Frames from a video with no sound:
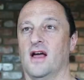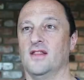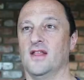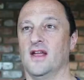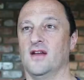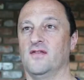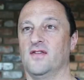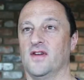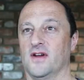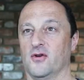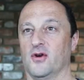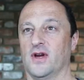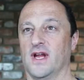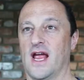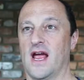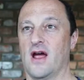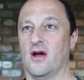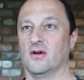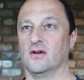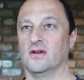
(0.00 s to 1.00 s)
and then
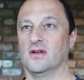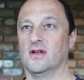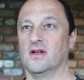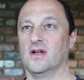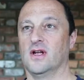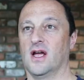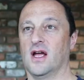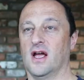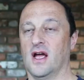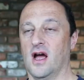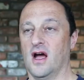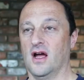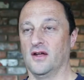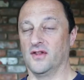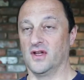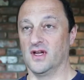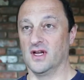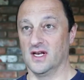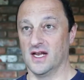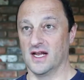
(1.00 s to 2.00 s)
figuring out
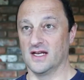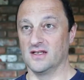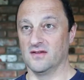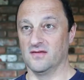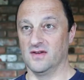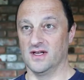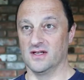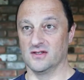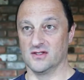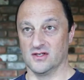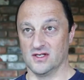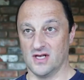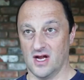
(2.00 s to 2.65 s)
either collectively as a